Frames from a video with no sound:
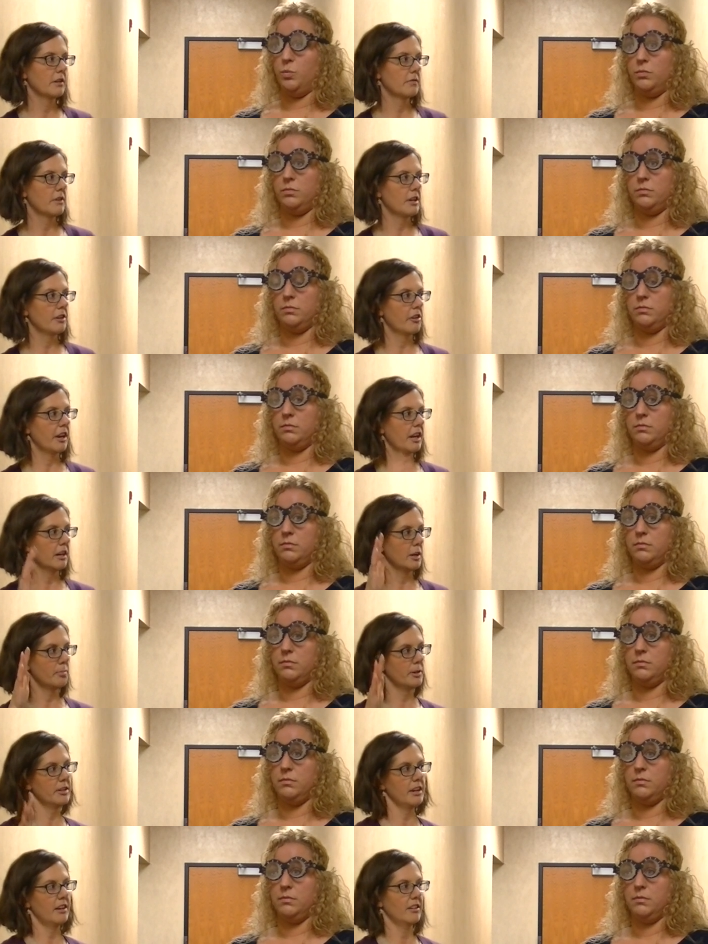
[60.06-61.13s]
Speaker 1: going
Speaker 2: to run your hand up
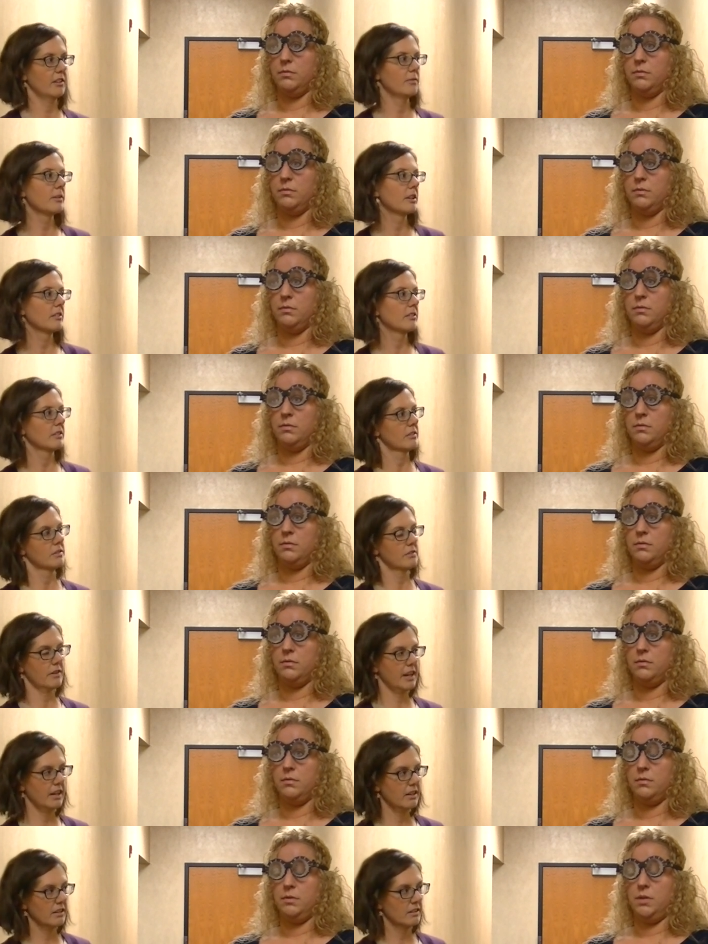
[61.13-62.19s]
and down it, would it look
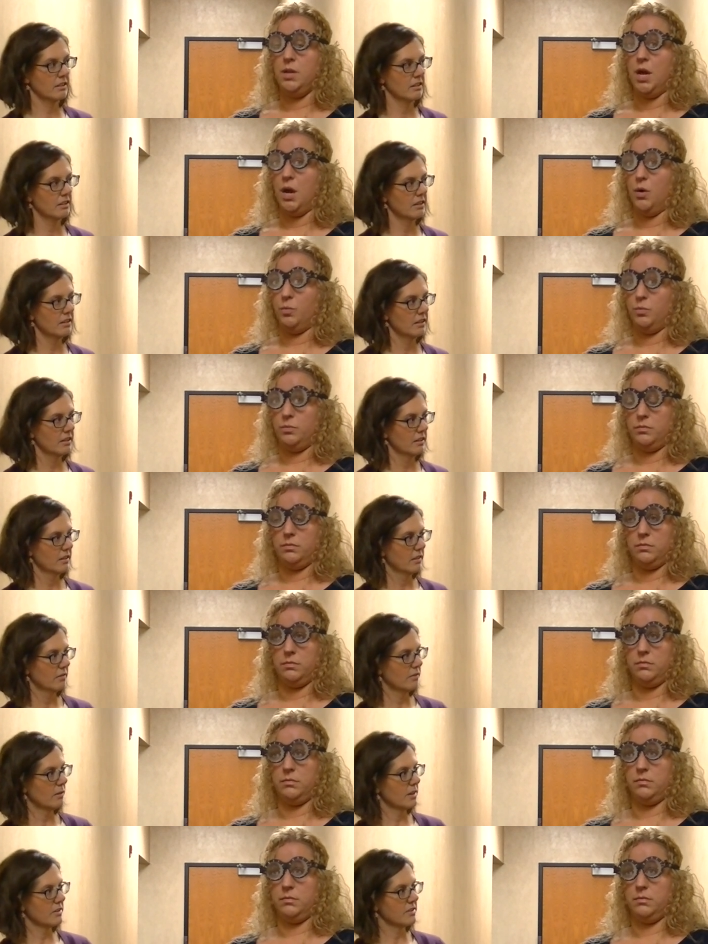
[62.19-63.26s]
straight? No.
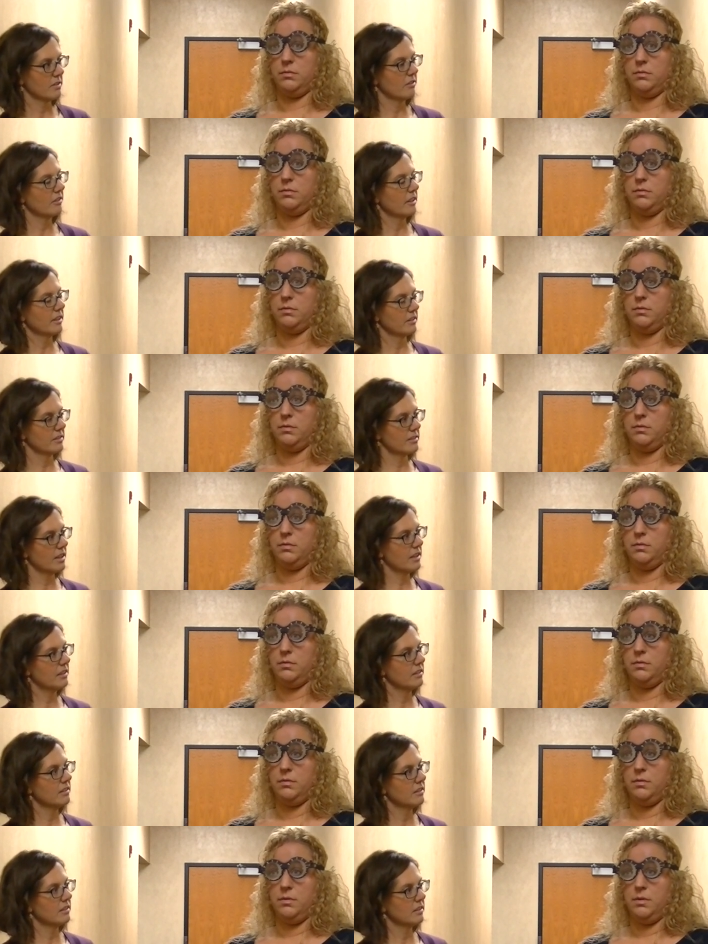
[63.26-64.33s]
What does it look like instead?
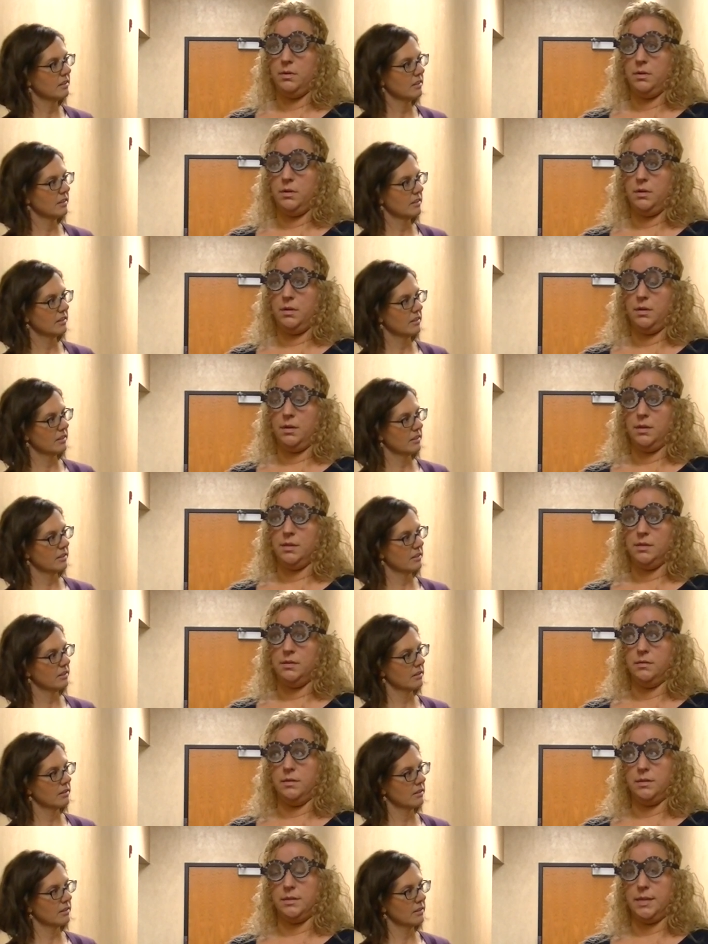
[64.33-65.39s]

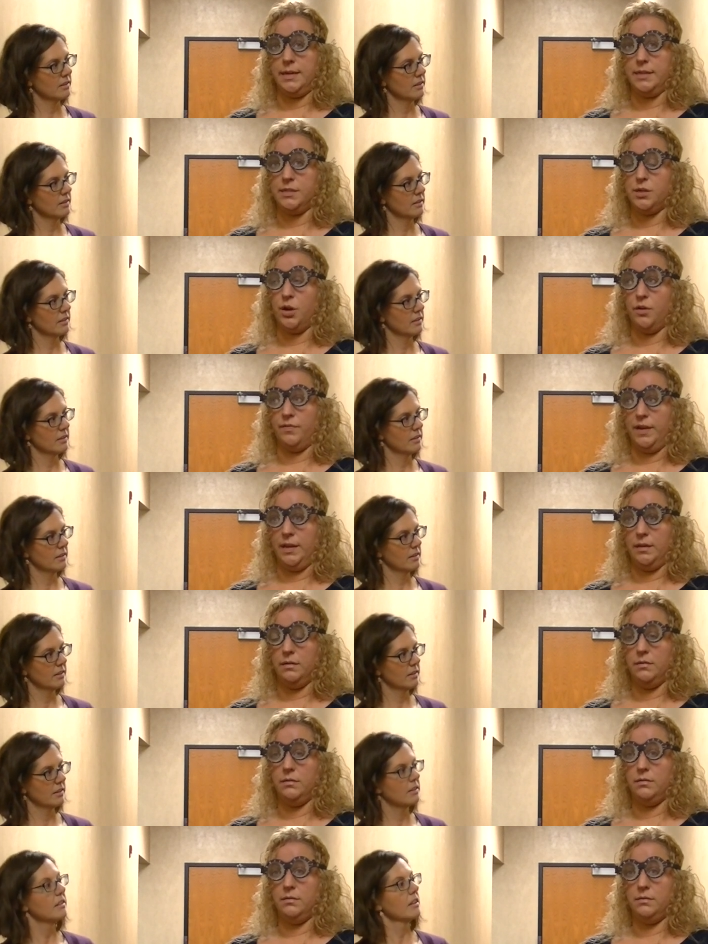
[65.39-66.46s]
Speaker 1: Looks like it's curving.
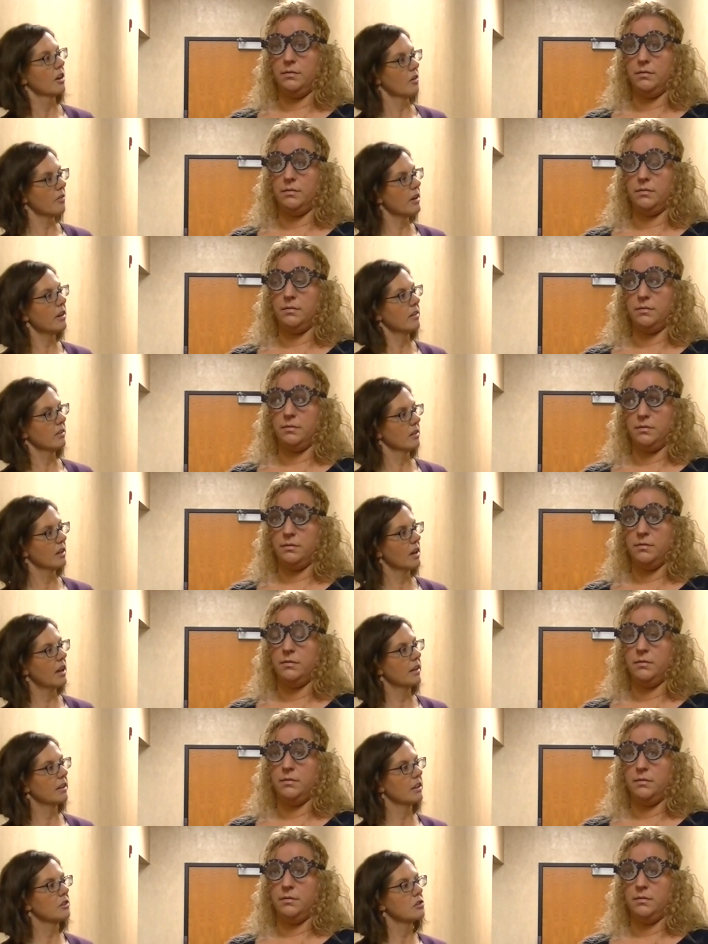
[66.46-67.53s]
Speaker 2: Okay.
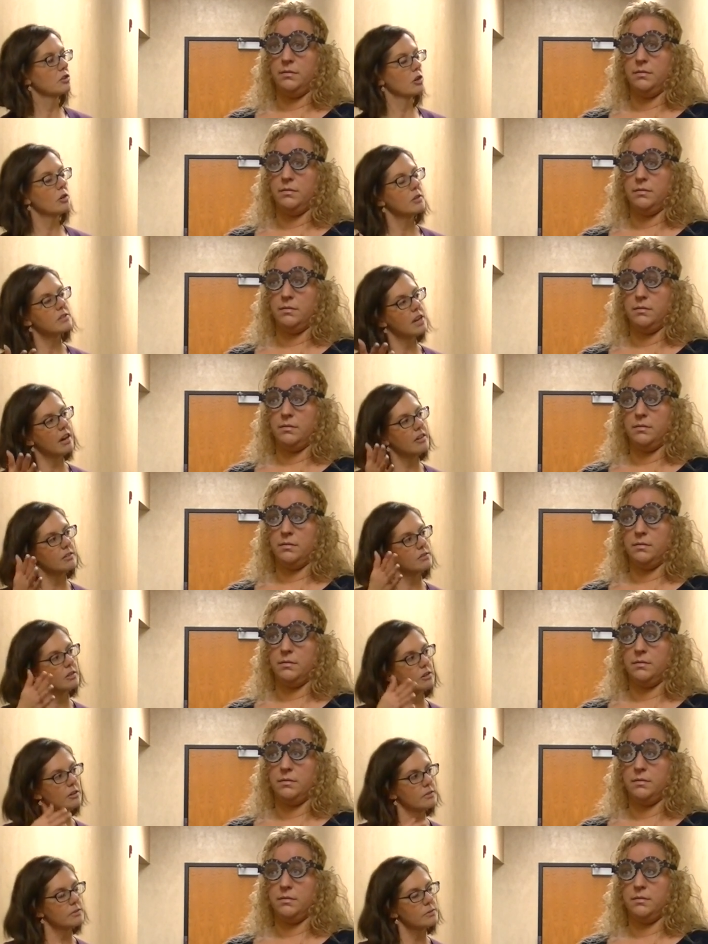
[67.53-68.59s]
And can you show us how it's
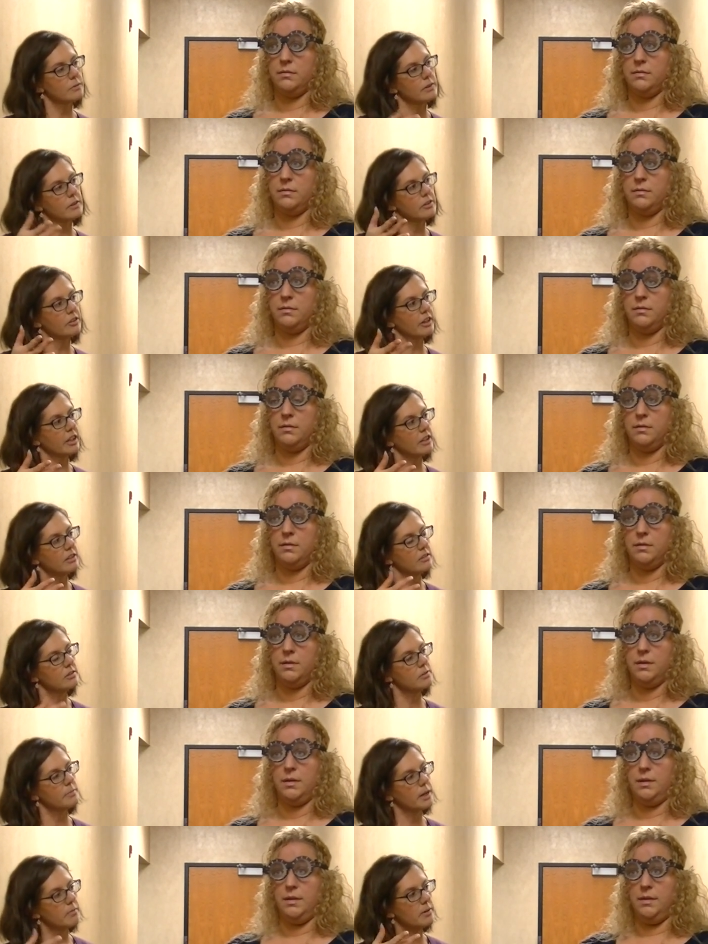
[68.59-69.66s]
curves with your hand,
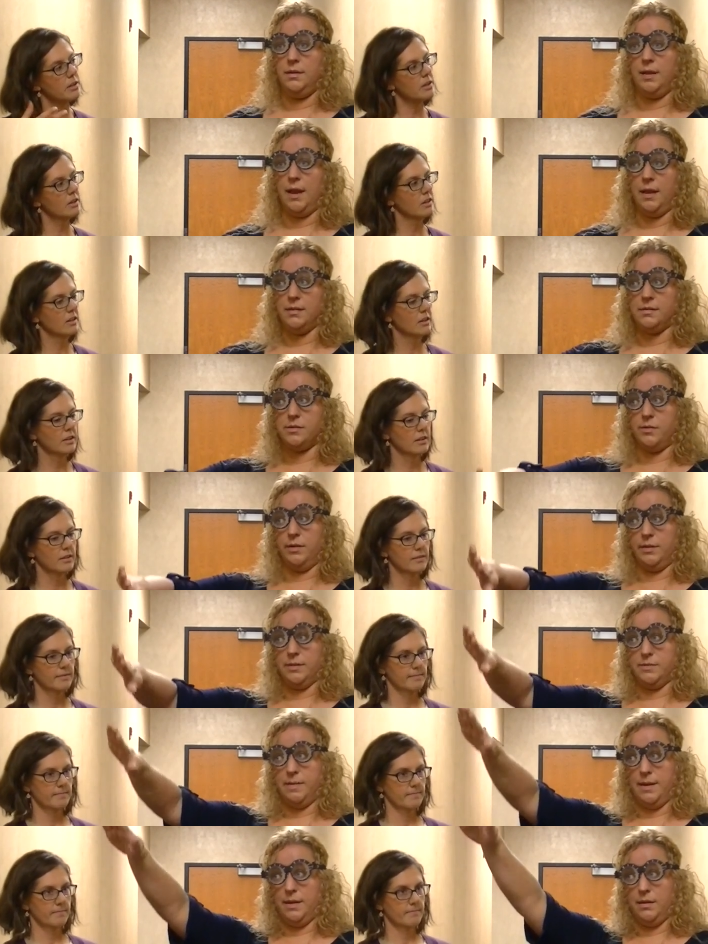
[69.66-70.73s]
maybe?
Speaker 1: Yeah, it's going
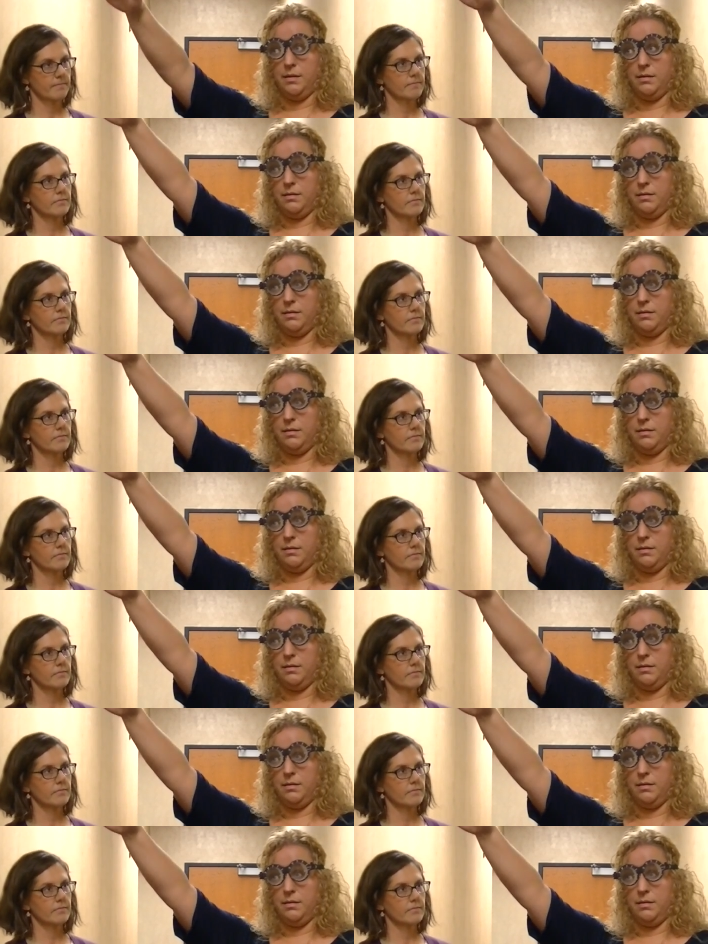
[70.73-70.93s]
this way.